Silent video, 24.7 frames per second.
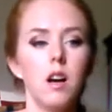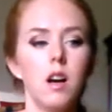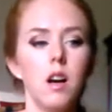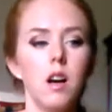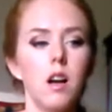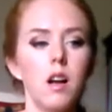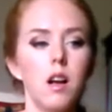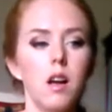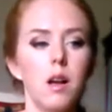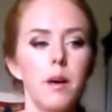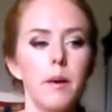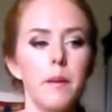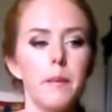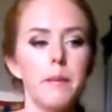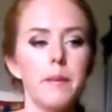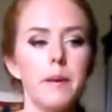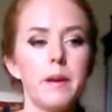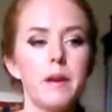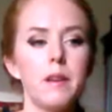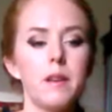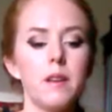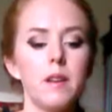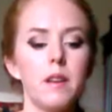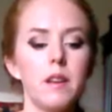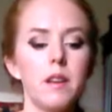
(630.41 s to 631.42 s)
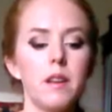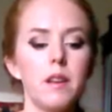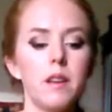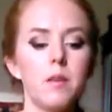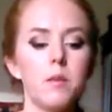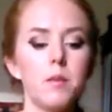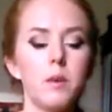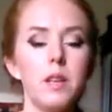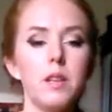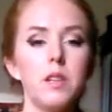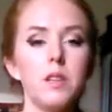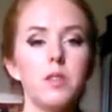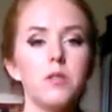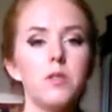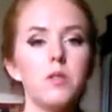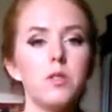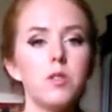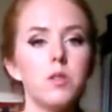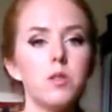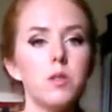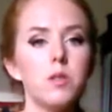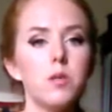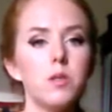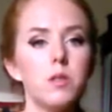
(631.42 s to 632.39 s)
Um, and when you
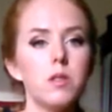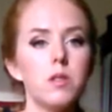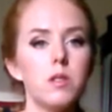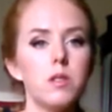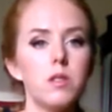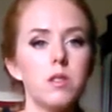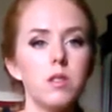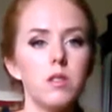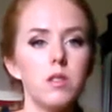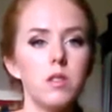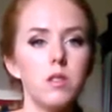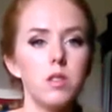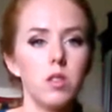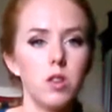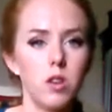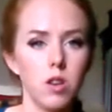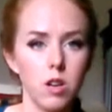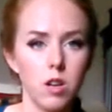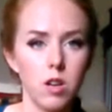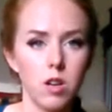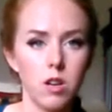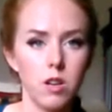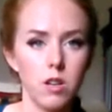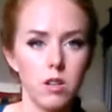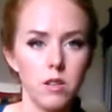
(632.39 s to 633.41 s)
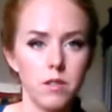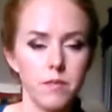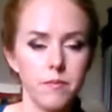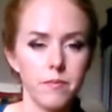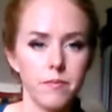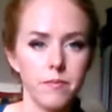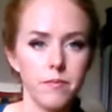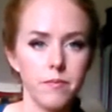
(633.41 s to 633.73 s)
do yarn,